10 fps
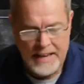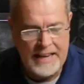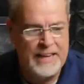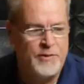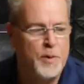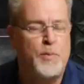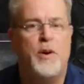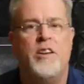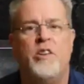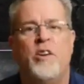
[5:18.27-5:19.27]
and if you're
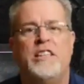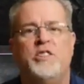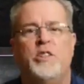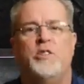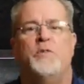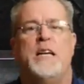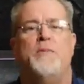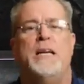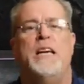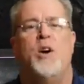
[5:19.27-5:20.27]
part of the Grace Church
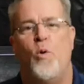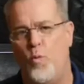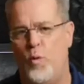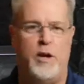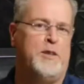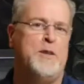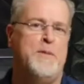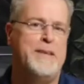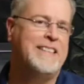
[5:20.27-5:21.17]
family, welcome.